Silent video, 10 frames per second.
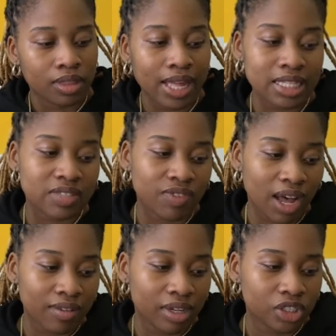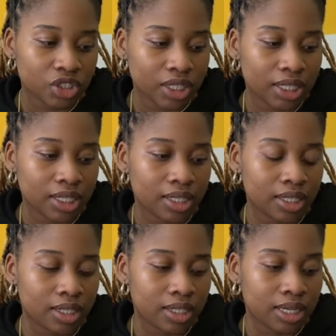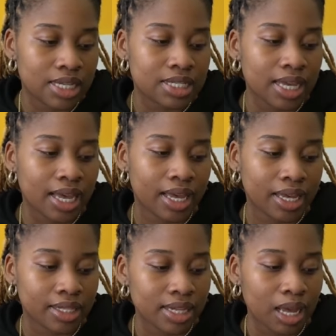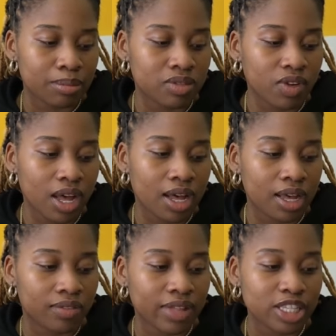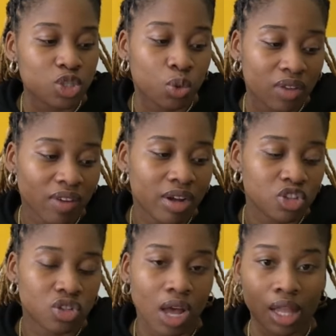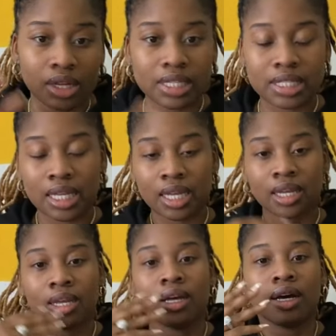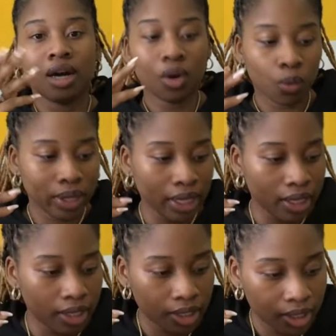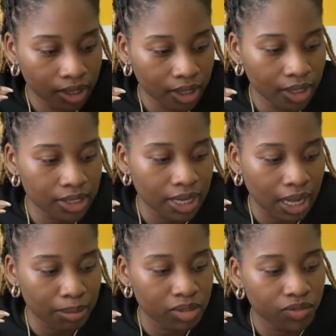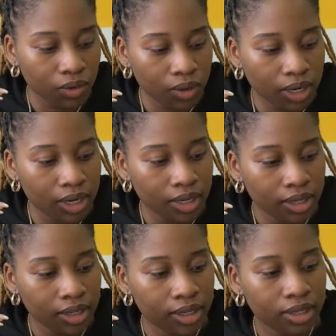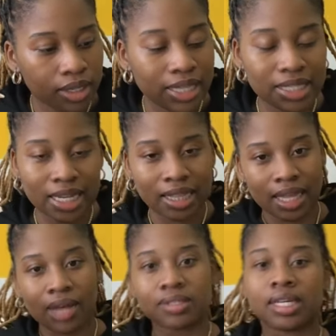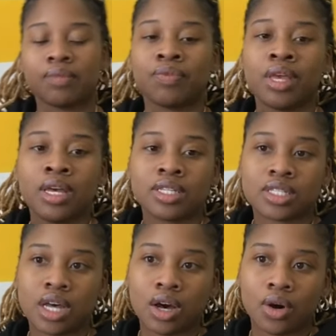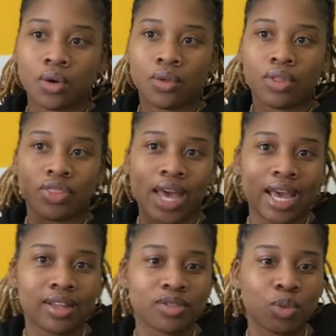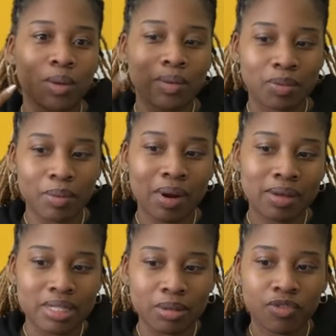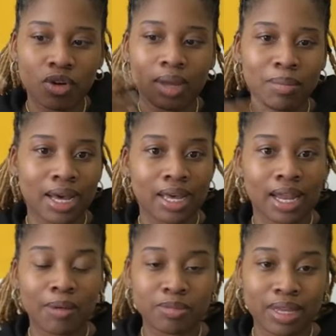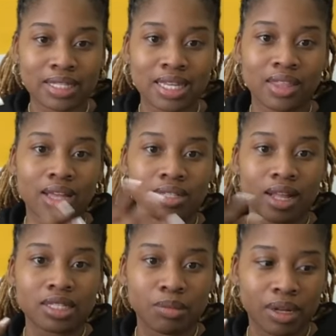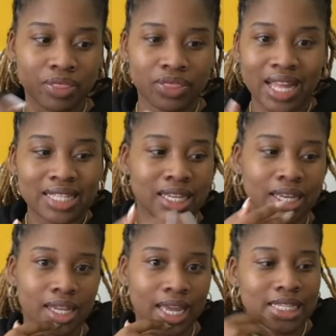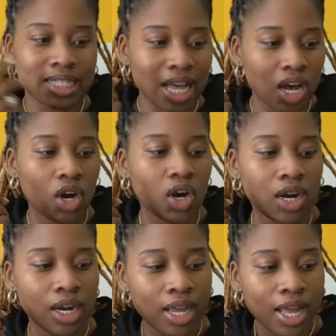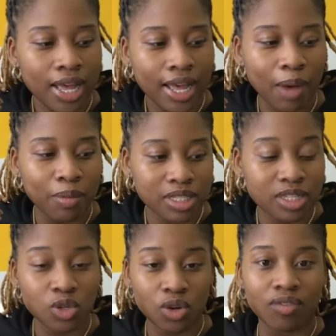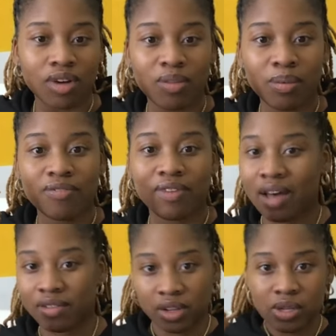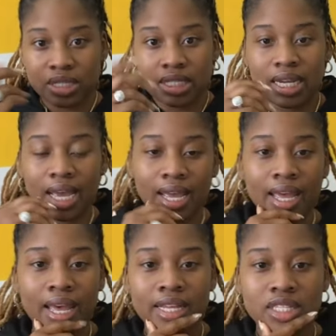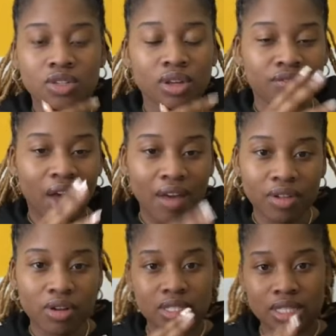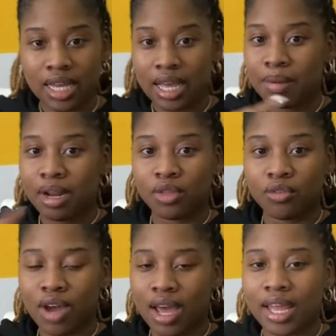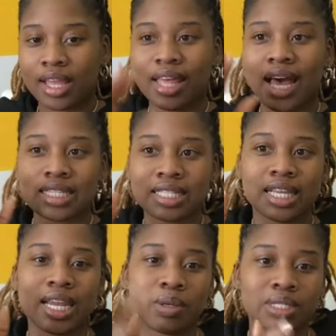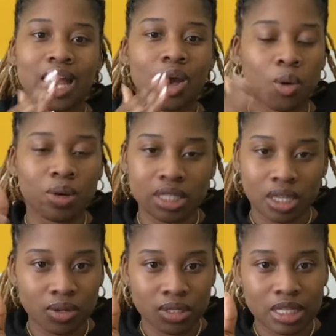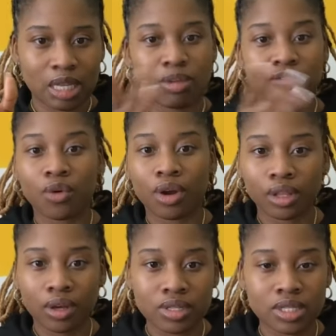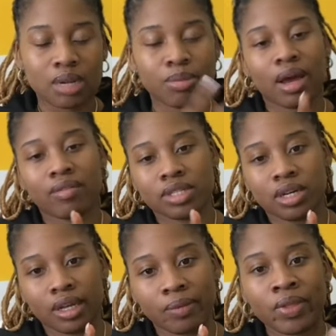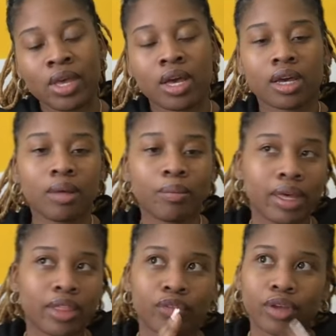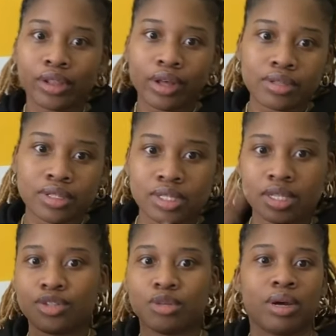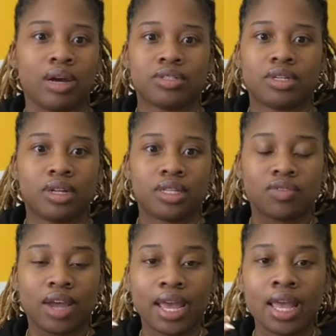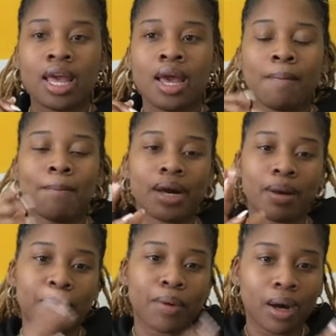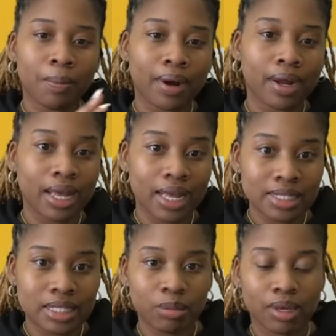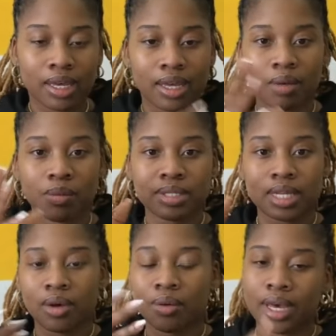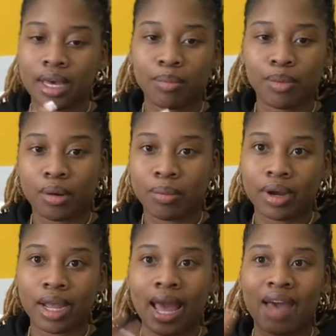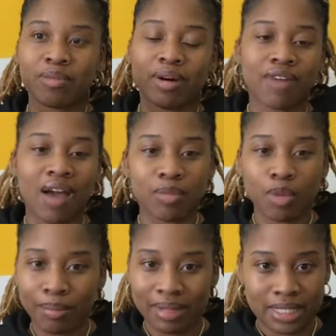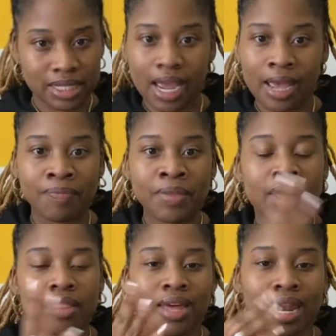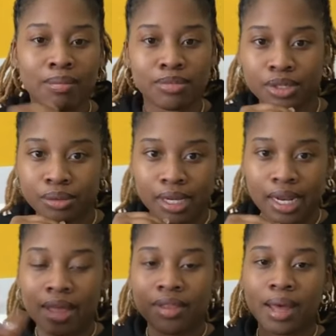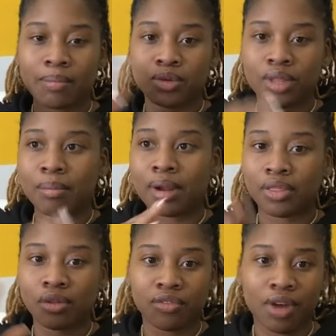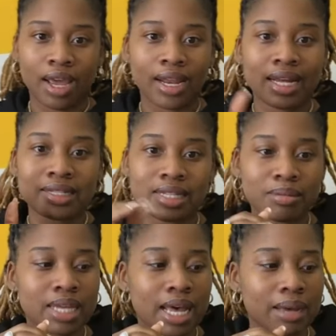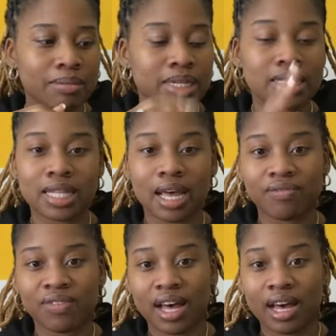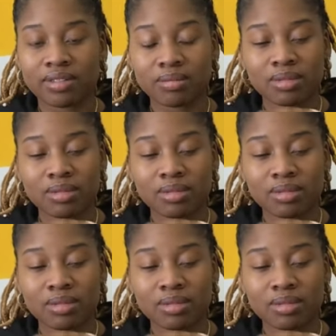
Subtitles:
That's 500 a day times 5. That's $2,500 a week times 4 is 10,000. So that, remember I was saying before, like I was making $10,000 a month. That's it. Like, it's not hard. I was just doing roughly about 5 closings a day. So doing 5 closings a day, Monday through Friday, that's, and it was not always closings. It could be 4 closings and a power of attorney. Could be 3 closings and 2 power of attorneys, right? But ballpark estimate, it was like, okay, ballpark, I have about 5 appointments a day that I'm doing. And I'm doing that Monday through Friday. Now, sometimes it's not 5.